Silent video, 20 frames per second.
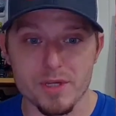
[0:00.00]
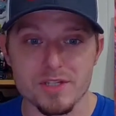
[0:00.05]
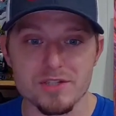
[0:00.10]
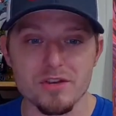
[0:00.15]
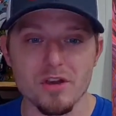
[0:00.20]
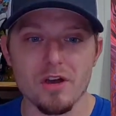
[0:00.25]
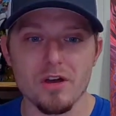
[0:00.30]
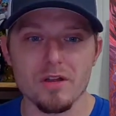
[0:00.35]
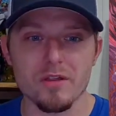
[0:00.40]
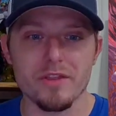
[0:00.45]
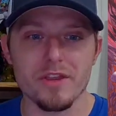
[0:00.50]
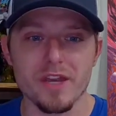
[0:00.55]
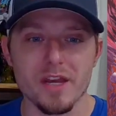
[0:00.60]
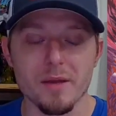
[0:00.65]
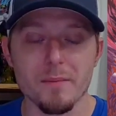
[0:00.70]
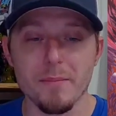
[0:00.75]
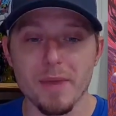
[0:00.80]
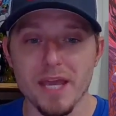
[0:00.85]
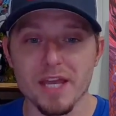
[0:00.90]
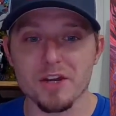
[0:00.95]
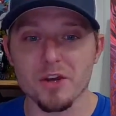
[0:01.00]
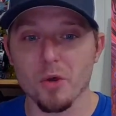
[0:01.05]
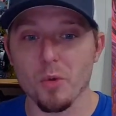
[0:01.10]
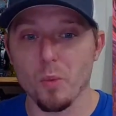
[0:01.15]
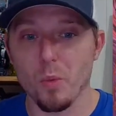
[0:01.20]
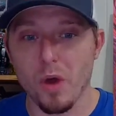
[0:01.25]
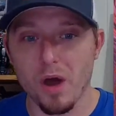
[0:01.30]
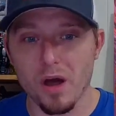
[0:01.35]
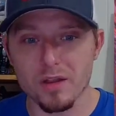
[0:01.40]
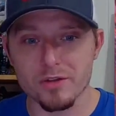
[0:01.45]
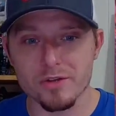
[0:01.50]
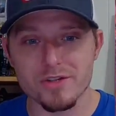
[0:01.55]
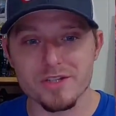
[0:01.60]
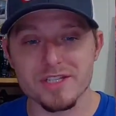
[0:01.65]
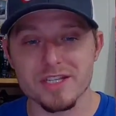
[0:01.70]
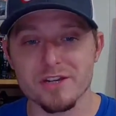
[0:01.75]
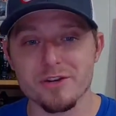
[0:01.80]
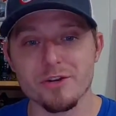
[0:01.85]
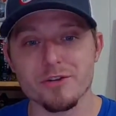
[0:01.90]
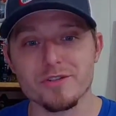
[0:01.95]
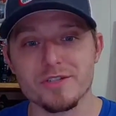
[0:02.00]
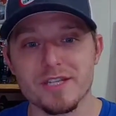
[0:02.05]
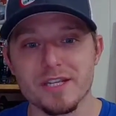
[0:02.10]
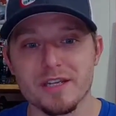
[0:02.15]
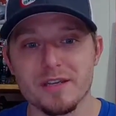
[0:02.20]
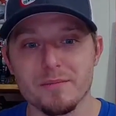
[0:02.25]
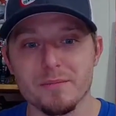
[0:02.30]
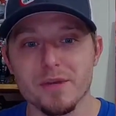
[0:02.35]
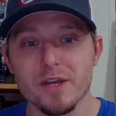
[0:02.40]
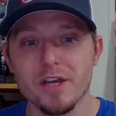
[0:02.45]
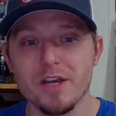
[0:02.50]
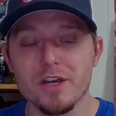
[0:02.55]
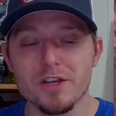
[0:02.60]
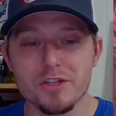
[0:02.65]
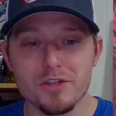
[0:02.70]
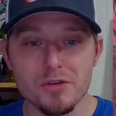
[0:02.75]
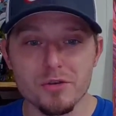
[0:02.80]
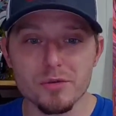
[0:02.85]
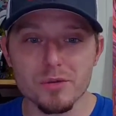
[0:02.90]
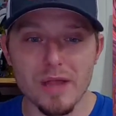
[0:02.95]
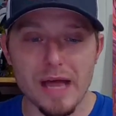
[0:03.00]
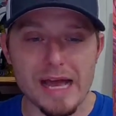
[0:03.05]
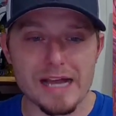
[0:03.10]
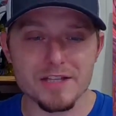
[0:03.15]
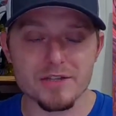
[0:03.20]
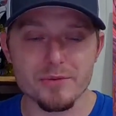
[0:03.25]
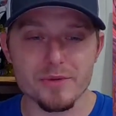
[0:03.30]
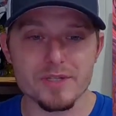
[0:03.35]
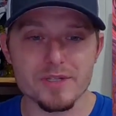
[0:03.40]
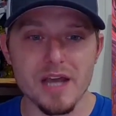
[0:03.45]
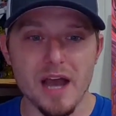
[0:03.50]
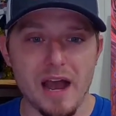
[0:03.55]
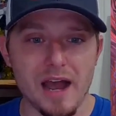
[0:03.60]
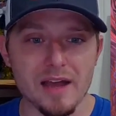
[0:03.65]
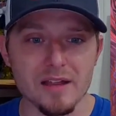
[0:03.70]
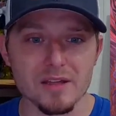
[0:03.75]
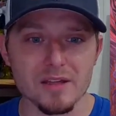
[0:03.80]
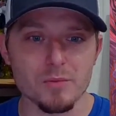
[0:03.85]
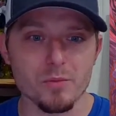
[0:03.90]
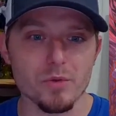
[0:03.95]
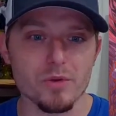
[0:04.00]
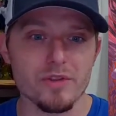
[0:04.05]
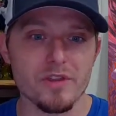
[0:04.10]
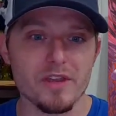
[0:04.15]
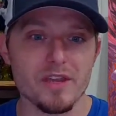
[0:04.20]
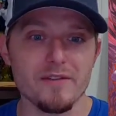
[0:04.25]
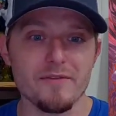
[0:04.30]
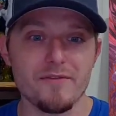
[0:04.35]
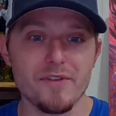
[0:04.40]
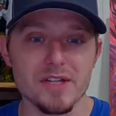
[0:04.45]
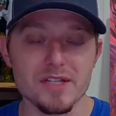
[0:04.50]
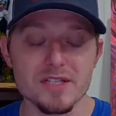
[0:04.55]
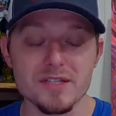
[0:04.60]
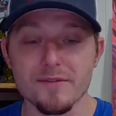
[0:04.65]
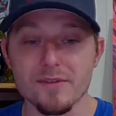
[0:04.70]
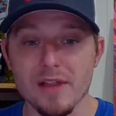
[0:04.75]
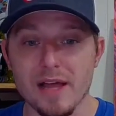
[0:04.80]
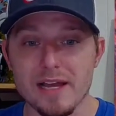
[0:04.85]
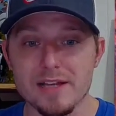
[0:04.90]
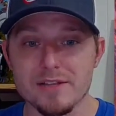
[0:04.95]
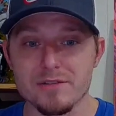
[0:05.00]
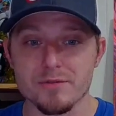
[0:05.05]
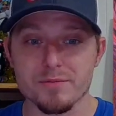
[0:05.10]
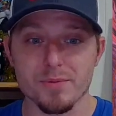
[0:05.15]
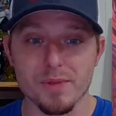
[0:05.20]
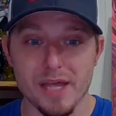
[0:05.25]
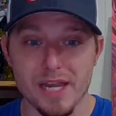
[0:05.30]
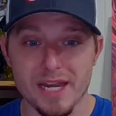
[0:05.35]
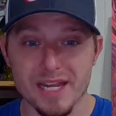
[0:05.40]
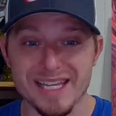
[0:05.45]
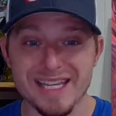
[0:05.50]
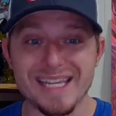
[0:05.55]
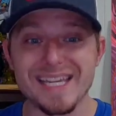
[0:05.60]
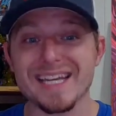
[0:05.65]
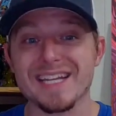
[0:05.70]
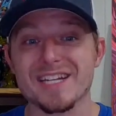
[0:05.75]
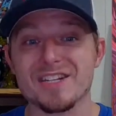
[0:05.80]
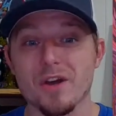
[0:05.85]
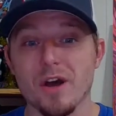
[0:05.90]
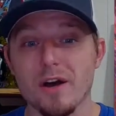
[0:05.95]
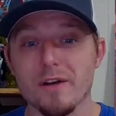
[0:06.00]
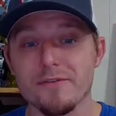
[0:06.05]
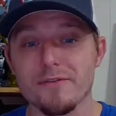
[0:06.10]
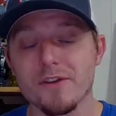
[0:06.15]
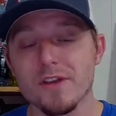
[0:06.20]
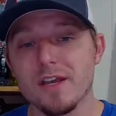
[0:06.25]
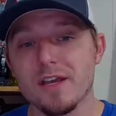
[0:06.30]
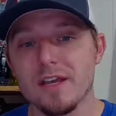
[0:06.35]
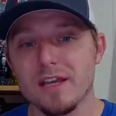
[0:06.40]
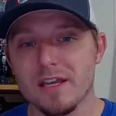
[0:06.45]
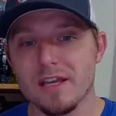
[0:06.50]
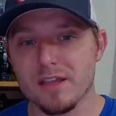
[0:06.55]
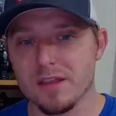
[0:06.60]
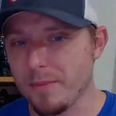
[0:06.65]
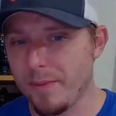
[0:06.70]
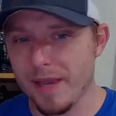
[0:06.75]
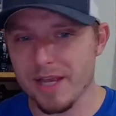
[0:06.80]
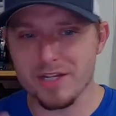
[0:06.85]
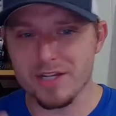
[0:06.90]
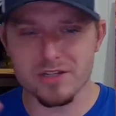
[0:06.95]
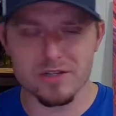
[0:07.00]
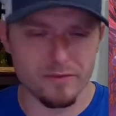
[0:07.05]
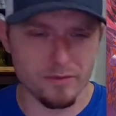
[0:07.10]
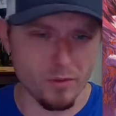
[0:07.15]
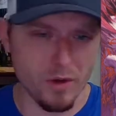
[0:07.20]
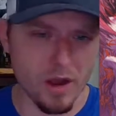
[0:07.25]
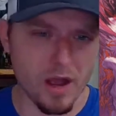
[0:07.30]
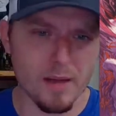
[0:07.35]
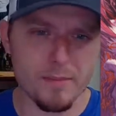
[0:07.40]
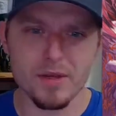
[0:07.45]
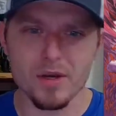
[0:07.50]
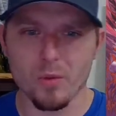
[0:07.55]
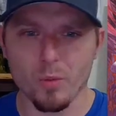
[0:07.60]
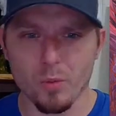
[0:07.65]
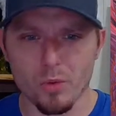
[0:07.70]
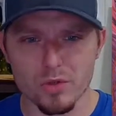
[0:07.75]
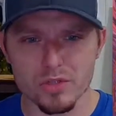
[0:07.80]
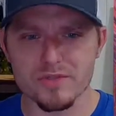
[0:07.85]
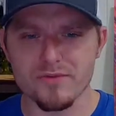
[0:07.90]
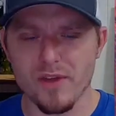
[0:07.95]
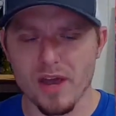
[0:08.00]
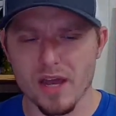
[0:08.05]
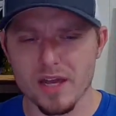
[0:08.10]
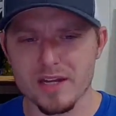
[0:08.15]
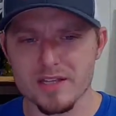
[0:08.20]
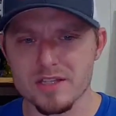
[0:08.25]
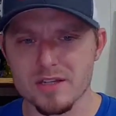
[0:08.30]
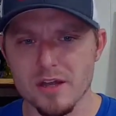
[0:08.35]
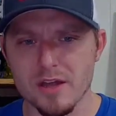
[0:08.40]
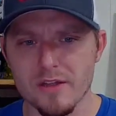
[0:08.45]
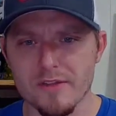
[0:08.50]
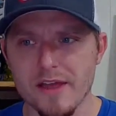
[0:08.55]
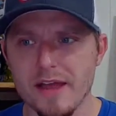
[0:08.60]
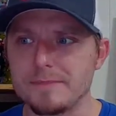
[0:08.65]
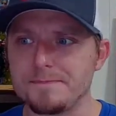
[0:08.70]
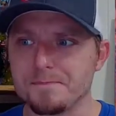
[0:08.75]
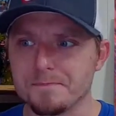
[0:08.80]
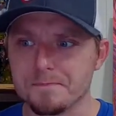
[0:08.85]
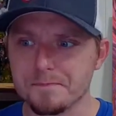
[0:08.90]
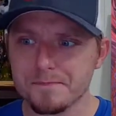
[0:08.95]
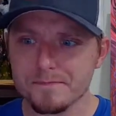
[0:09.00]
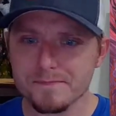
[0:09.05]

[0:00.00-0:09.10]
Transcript: We saw that Amanda Waller sent her team to Lazarus Island where the events of Lazarus Planet kicked off in the pages of Robin and World's Finest and all that.